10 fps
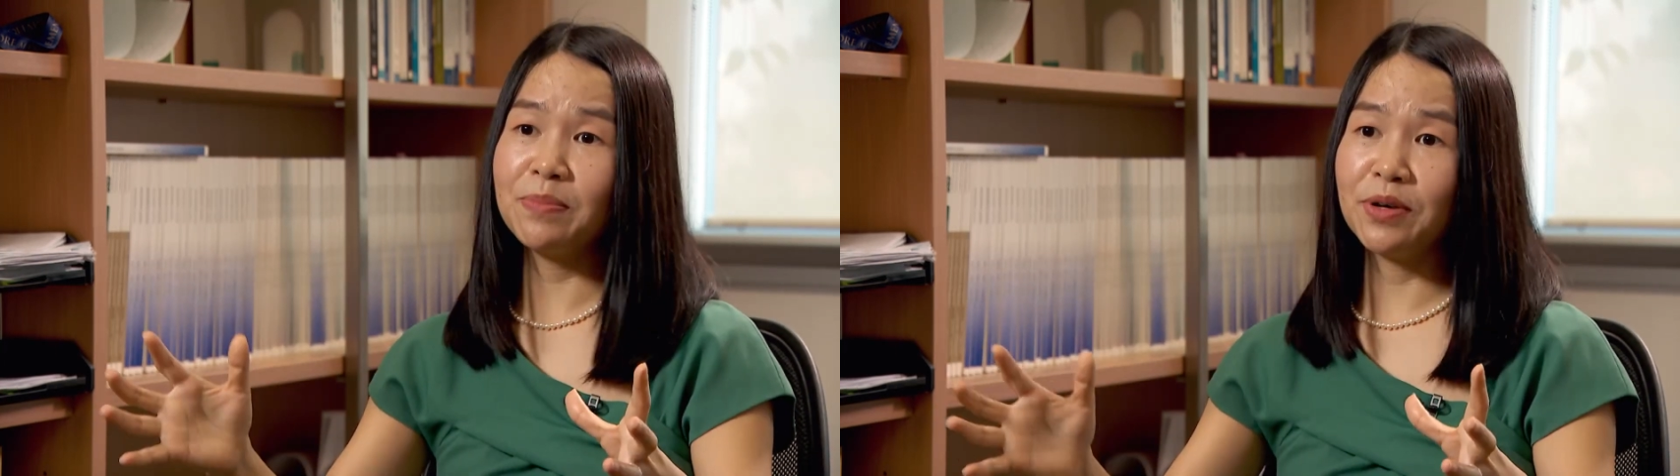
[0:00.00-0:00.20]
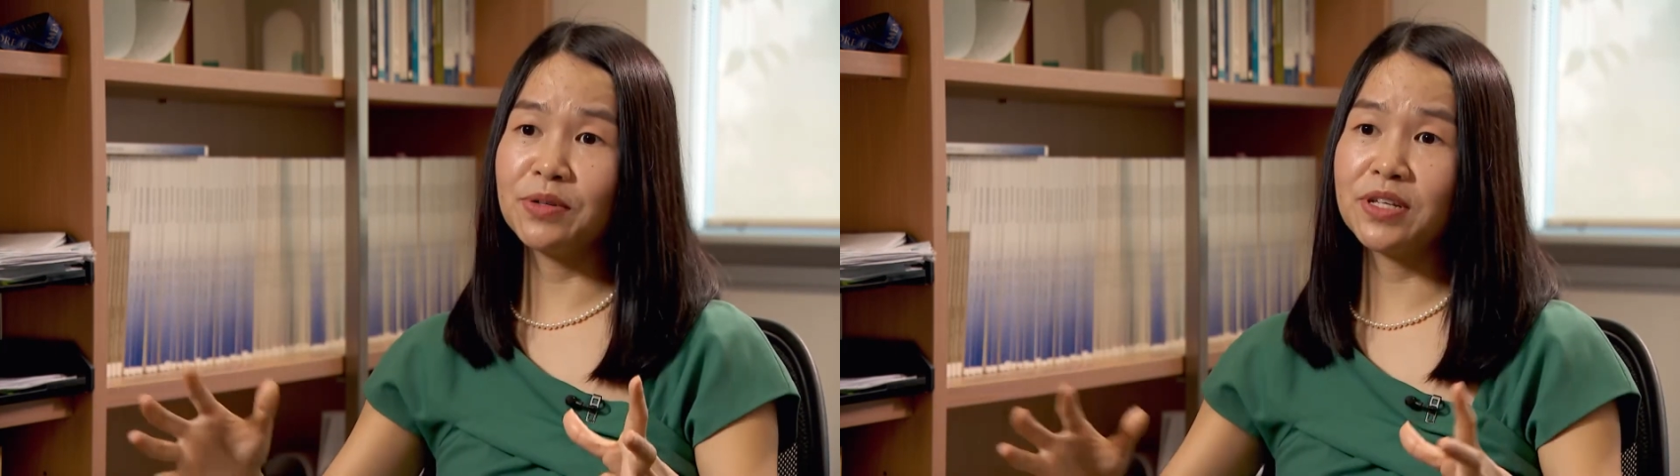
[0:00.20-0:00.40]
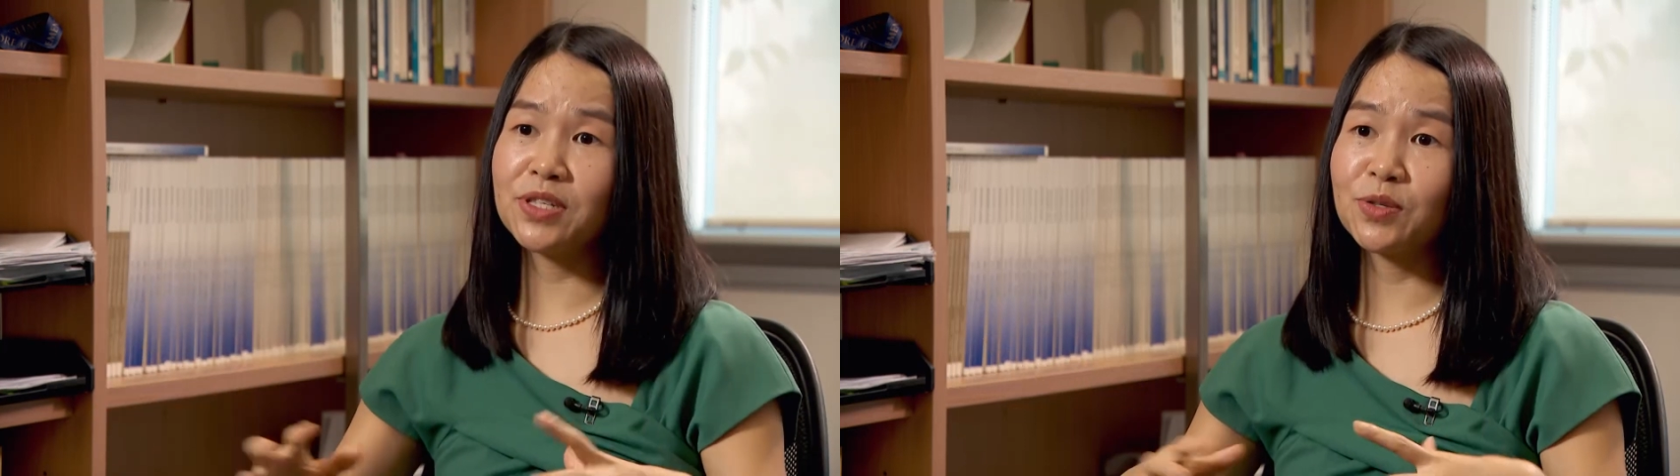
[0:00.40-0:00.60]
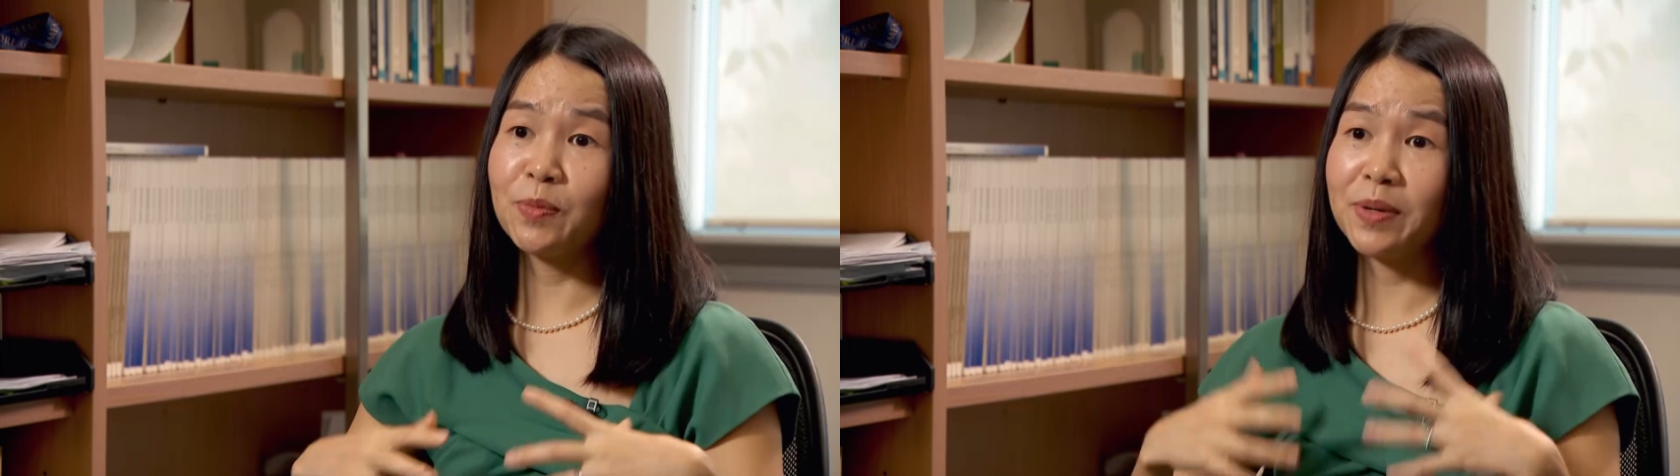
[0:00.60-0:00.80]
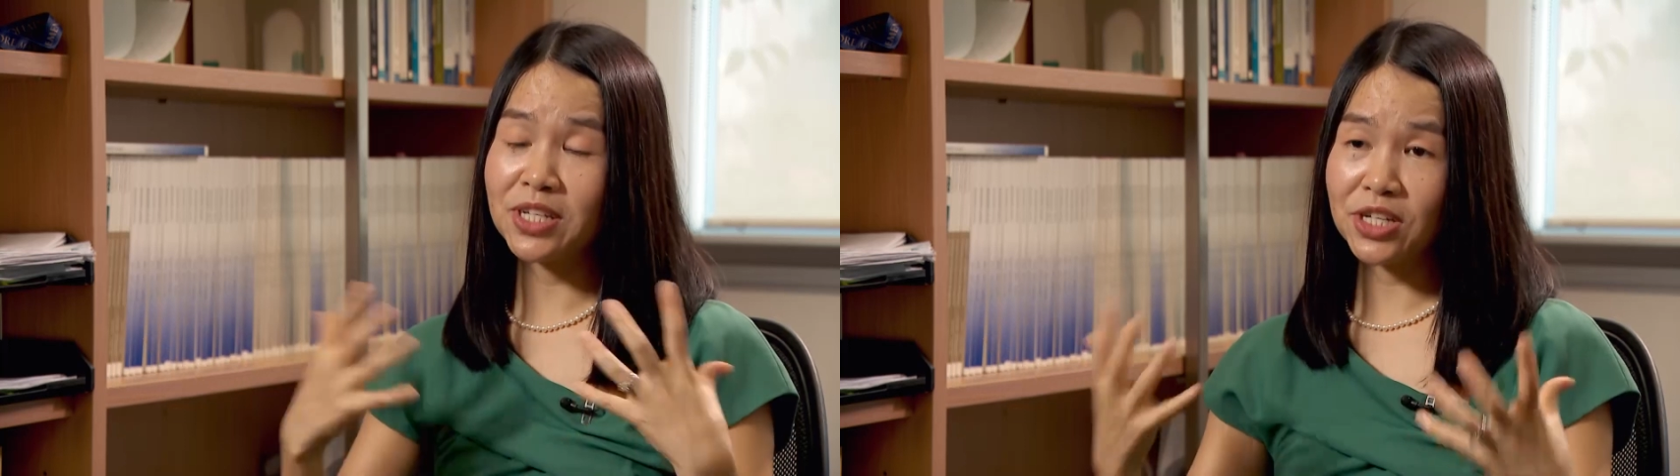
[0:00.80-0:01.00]
buildings or
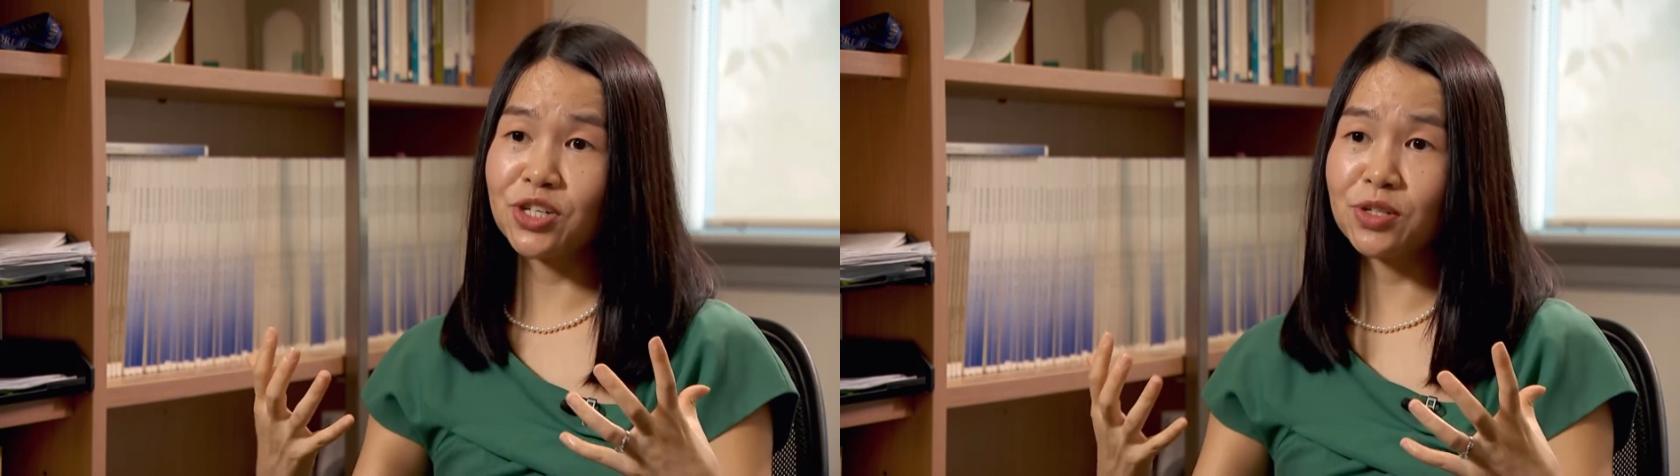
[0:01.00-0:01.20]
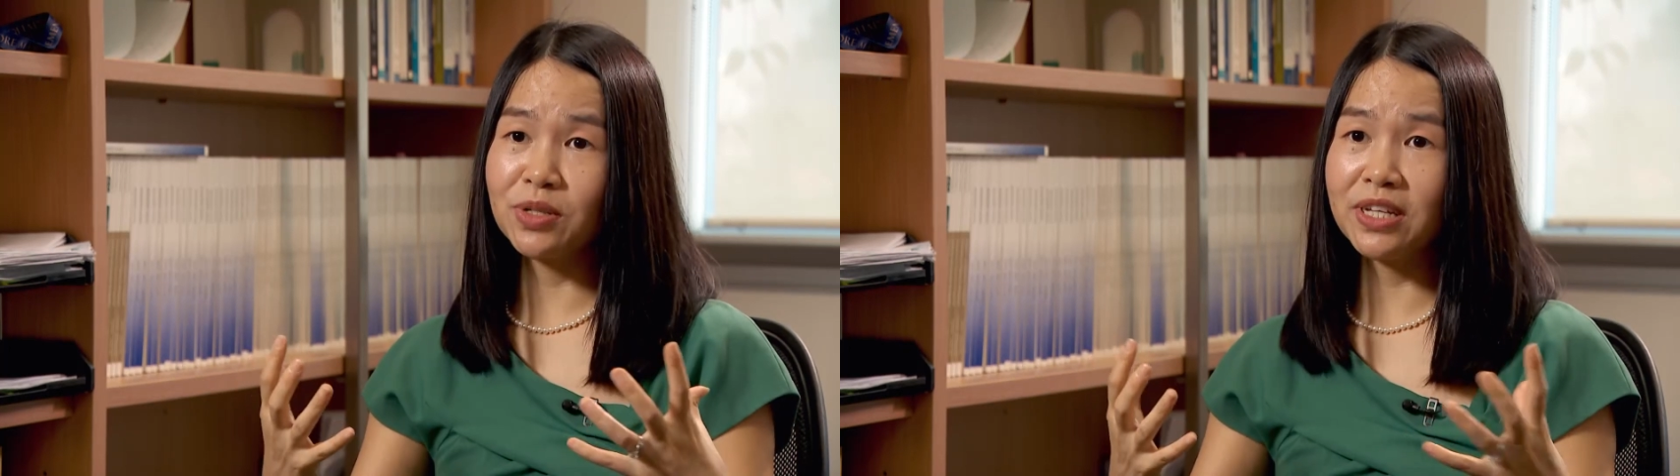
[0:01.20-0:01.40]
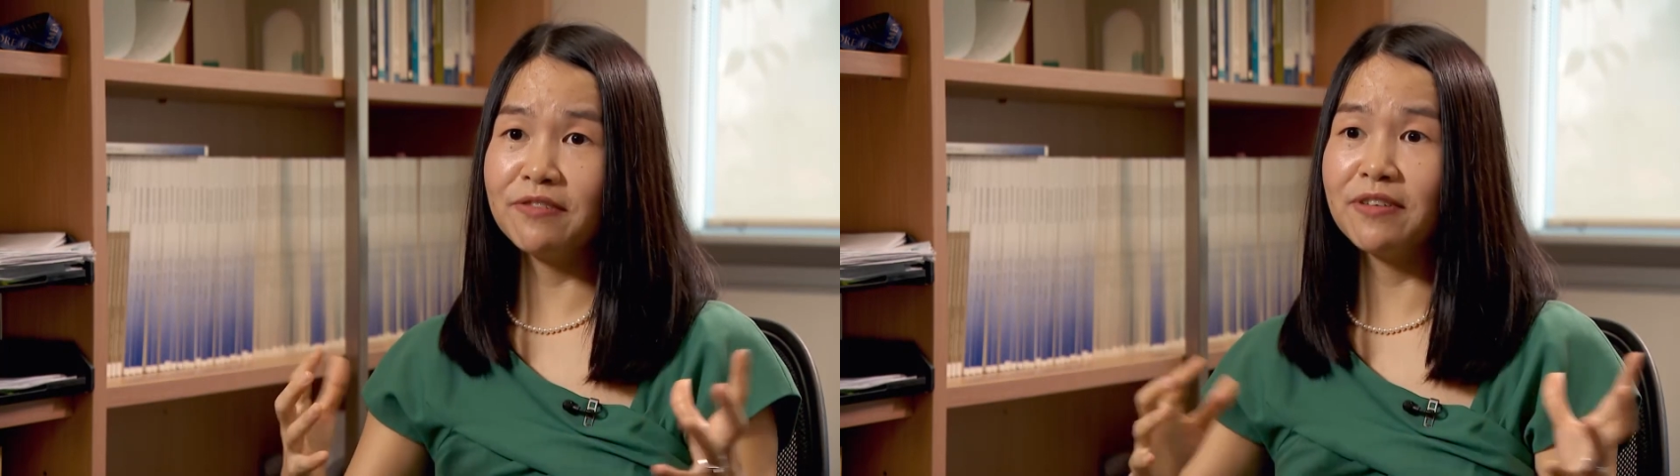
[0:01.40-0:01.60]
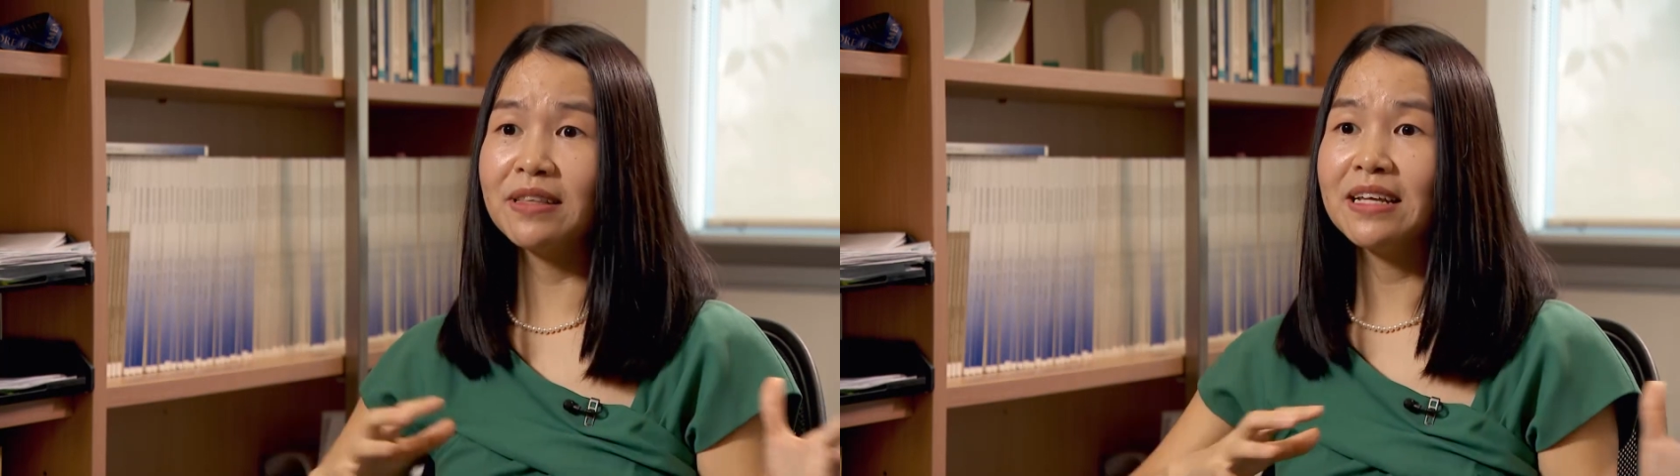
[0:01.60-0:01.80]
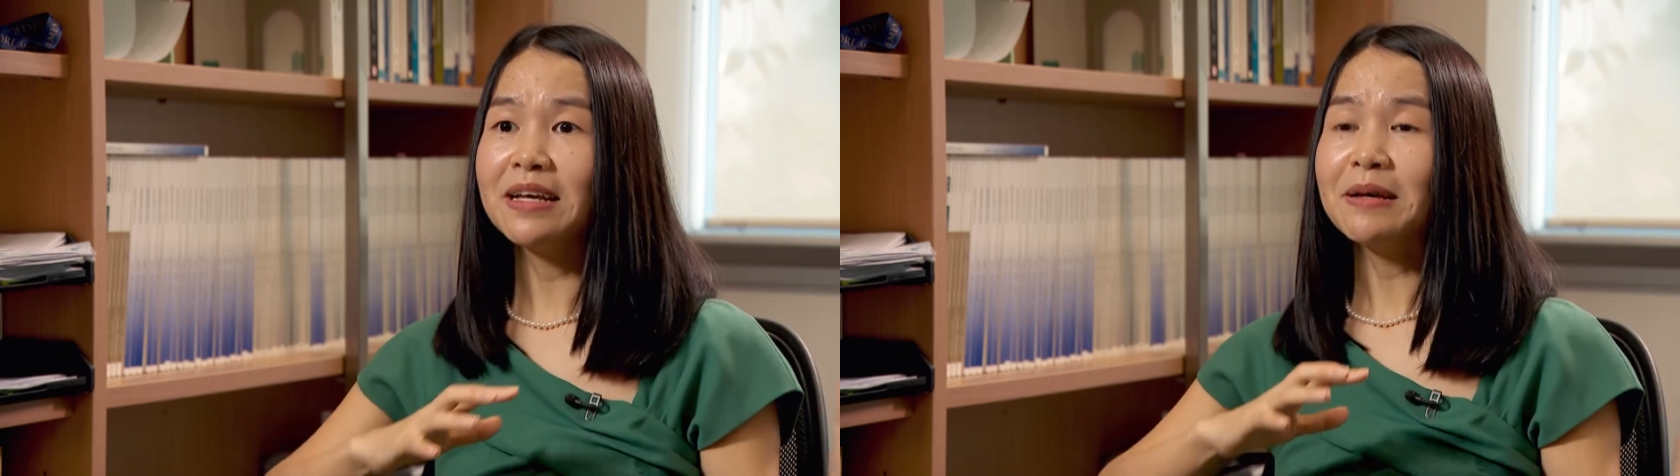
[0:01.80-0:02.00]
potentially even